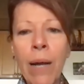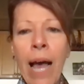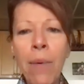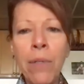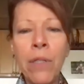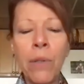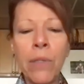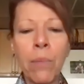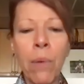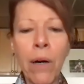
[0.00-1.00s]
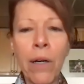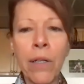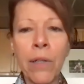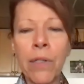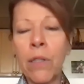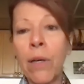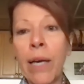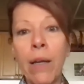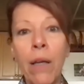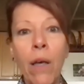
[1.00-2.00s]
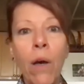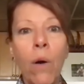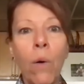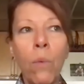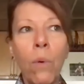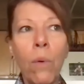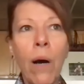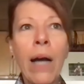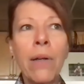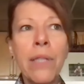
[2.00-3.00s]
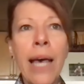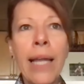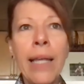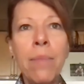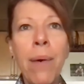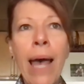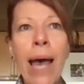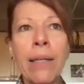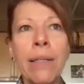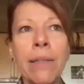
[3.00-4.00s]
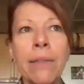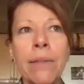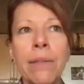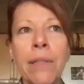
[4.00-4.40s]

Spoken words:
I would do as a marketer is look at how does that impact,